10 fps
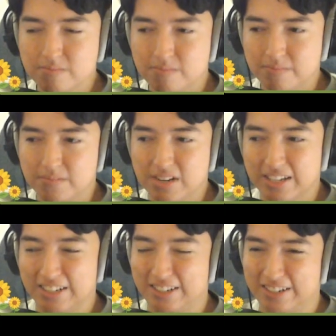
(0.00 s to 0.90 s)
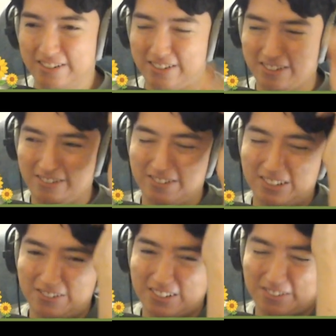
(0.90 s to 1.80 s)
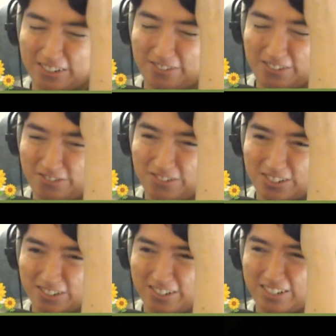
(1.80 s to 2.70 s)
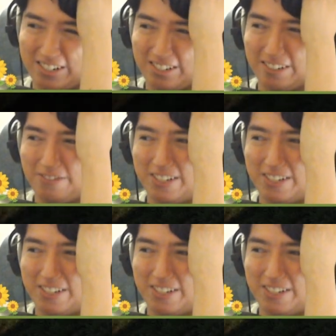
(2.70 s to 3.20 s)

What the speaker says: I think this area is only really relevant if you've started in Limsa.